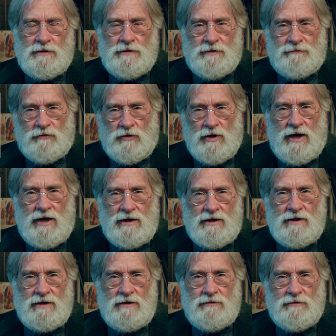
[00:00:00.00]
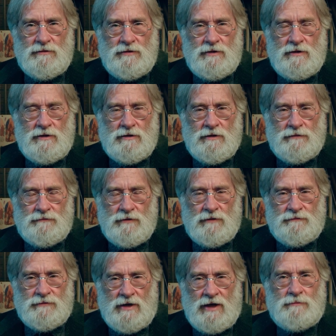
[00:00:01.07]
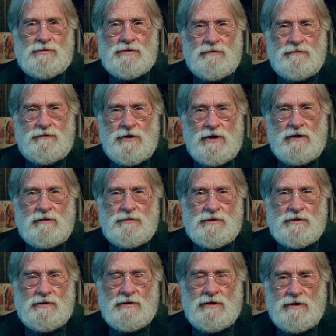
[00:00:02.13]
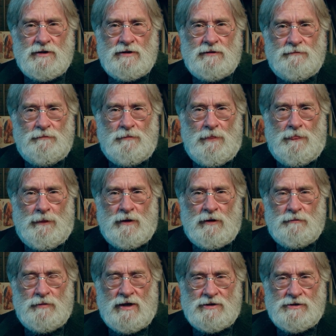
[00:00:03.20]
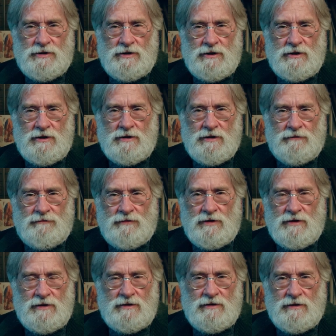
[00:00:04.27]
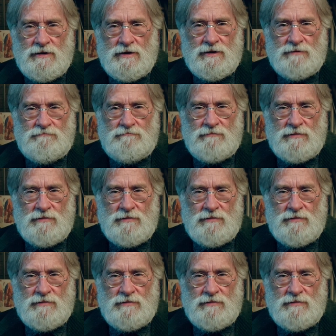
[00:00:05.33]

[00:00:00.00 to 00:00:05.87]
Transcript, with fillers: the variety the, uh, of, of types of shapes, um, the complexity of the uh,